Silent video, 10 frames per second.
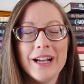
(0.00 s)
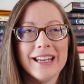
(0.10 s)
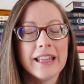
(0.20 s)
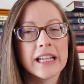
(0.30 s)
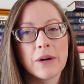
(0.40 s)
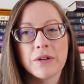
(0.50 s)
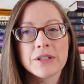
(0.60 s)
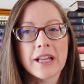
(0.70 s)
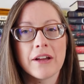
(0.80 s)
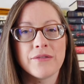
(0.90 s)
one that I
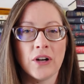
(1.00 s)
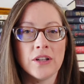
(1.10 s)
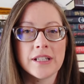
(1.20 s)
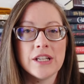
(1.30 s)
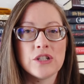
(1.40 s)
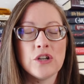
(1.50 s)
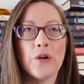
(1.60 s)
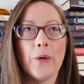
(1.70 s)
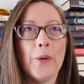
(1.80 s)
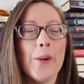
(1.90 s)
would say falls
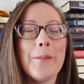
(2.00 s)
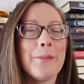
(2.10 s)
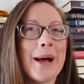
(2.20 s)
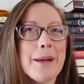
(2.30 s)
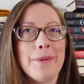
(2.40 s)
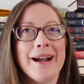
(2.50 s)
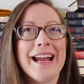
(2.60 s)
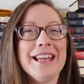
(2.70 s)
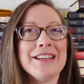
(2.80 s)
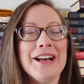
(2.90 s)
into my
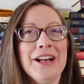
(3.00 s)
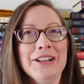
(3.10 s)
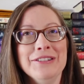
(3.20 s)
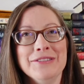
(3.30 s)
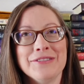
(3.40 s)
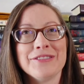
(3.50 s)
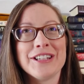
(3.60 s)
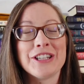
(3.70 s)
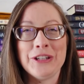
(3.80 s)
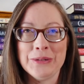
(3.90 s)
brand
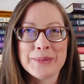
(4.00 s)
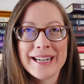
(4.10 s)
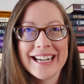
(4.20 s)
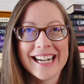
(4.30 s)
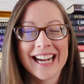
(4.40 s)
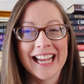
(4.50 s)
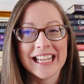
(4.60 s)
of humor